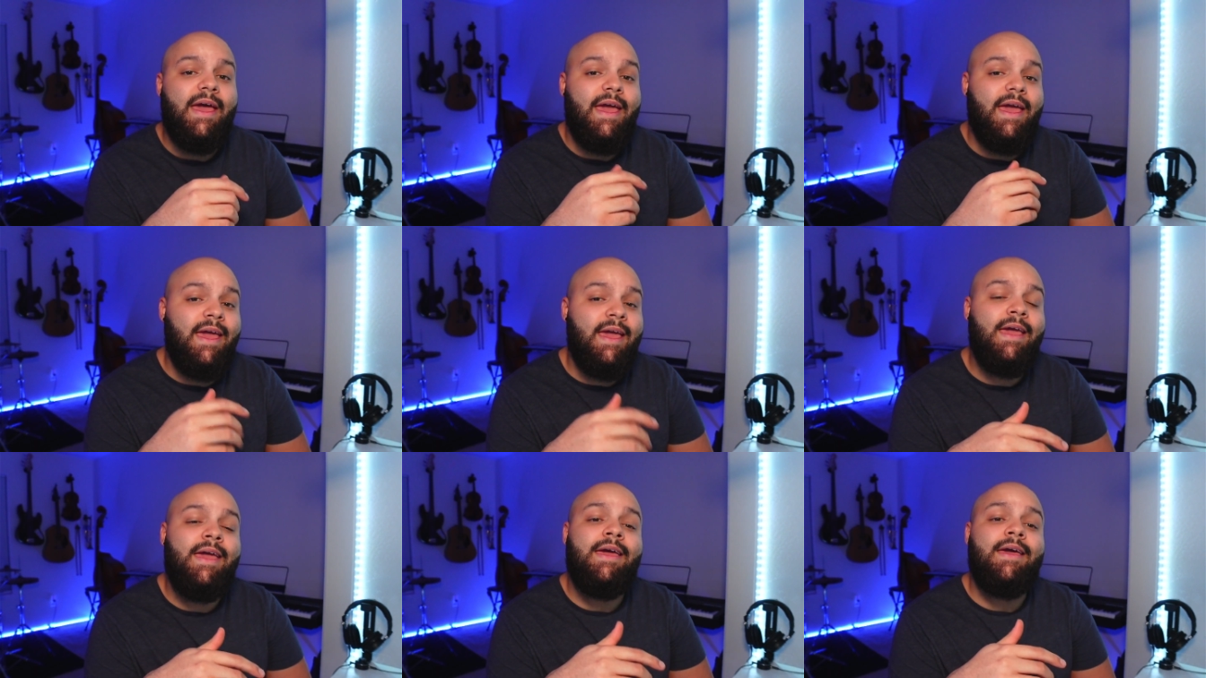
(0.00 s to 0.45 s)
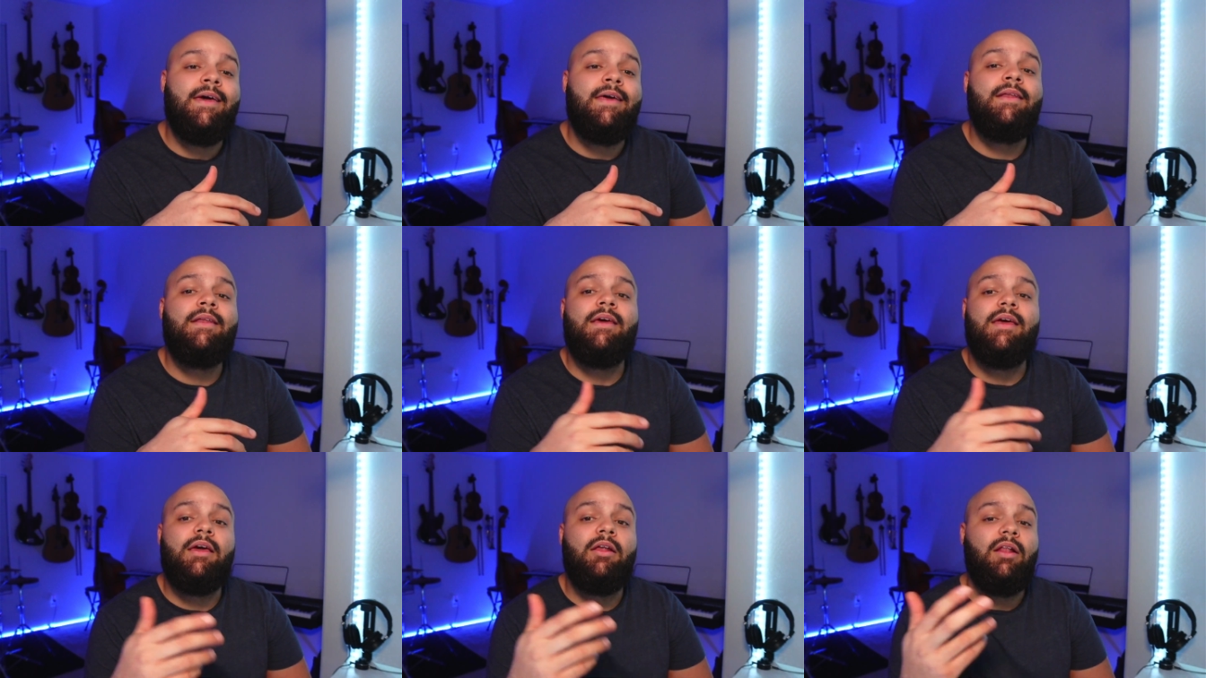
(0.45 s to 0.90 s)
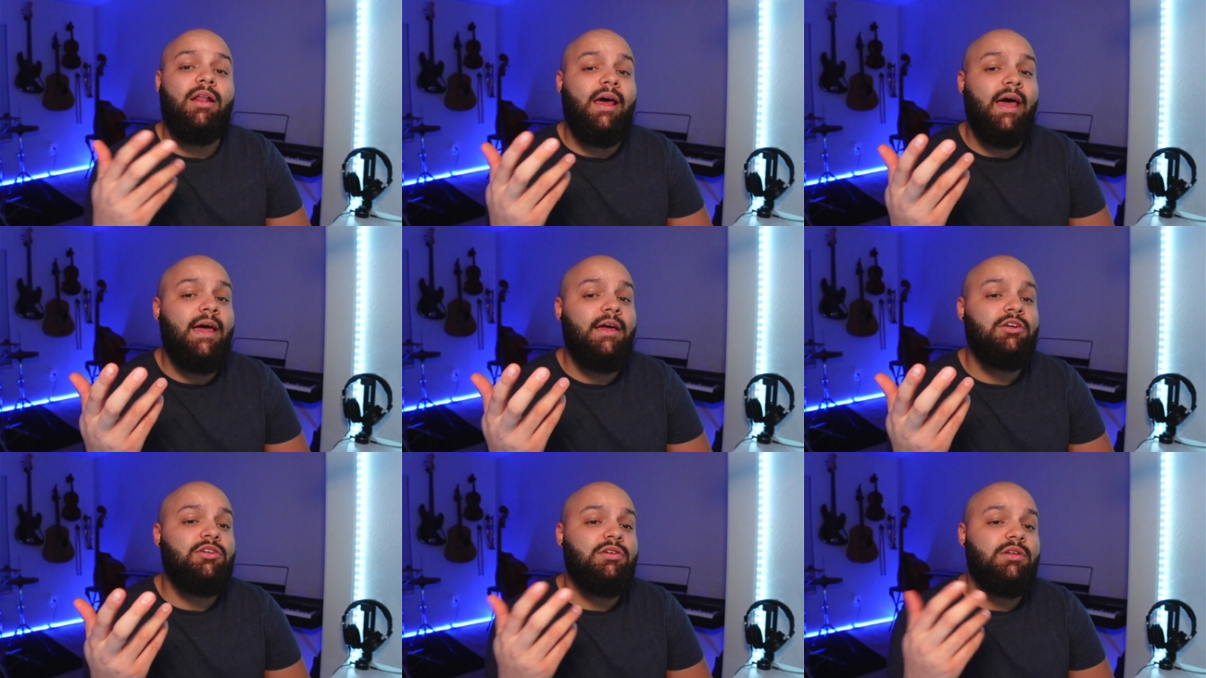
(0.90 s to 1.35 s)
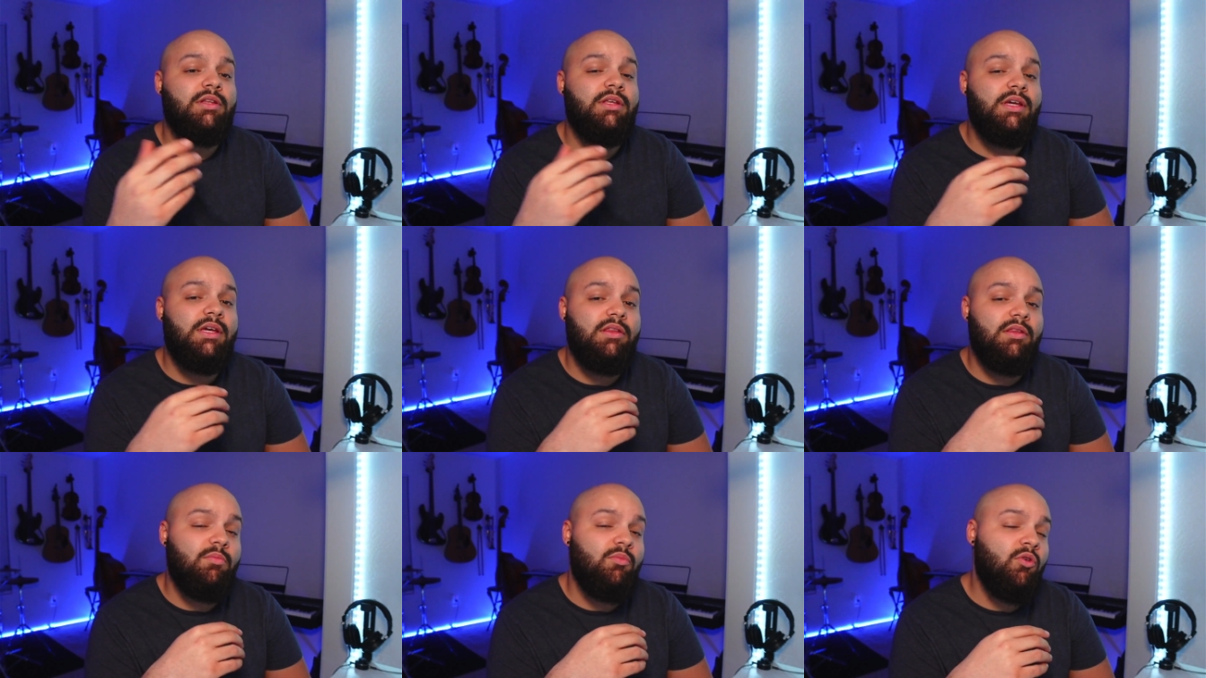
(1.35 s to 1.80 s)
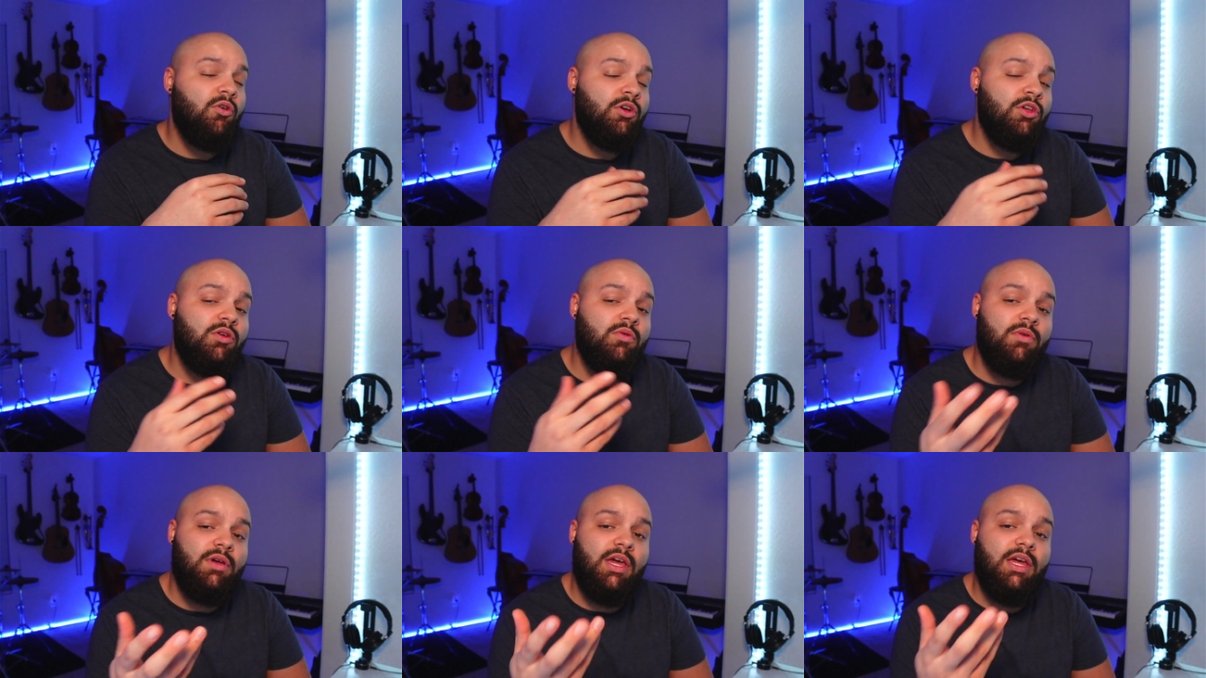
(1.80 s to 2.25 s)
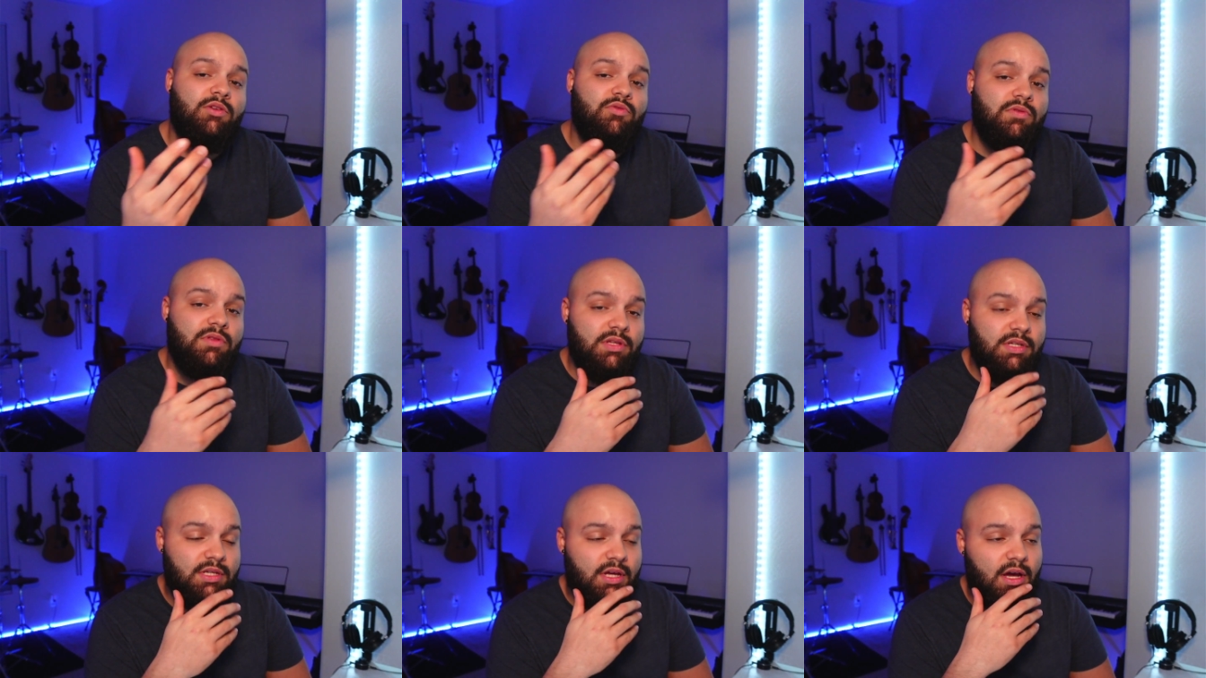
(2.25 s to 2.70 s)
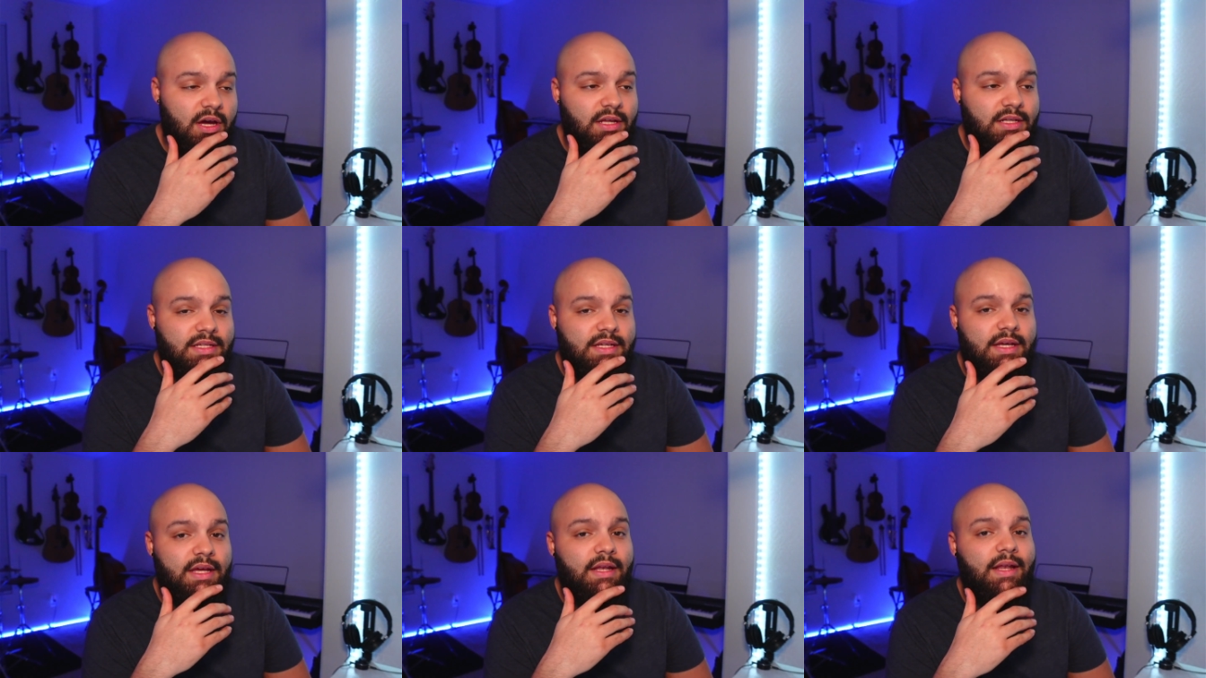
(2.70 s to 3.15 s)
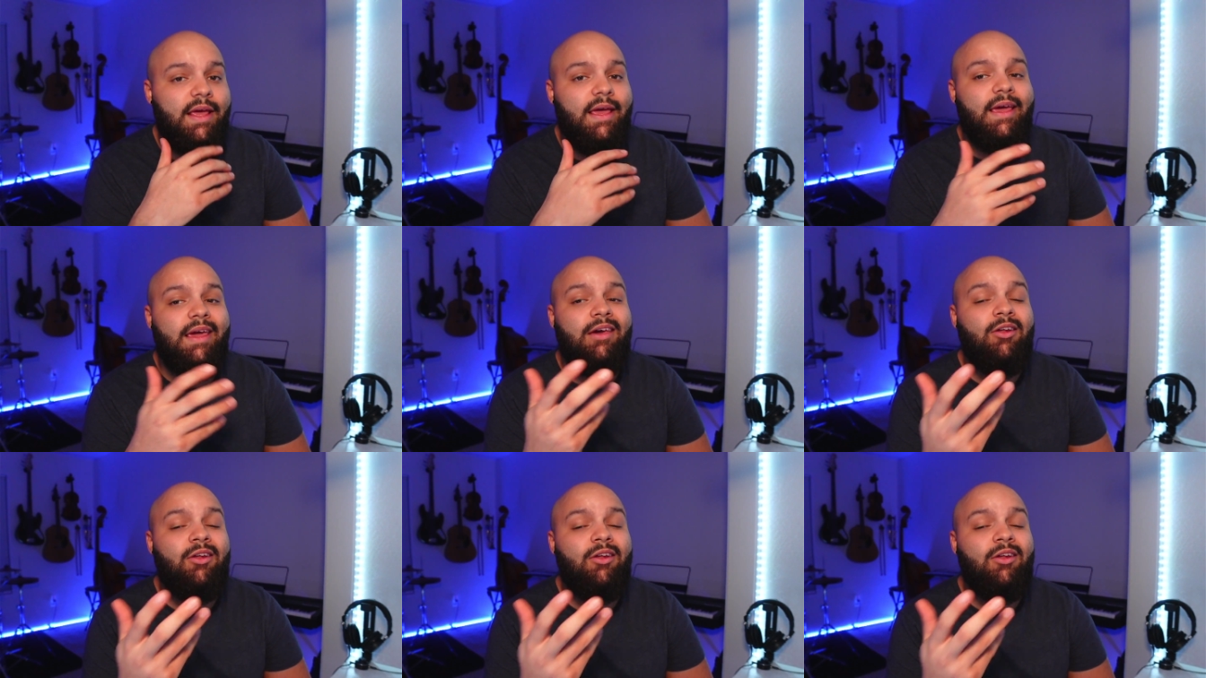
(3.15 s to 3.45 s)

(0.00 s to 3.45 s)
And it'll actually, the more you engage with this content,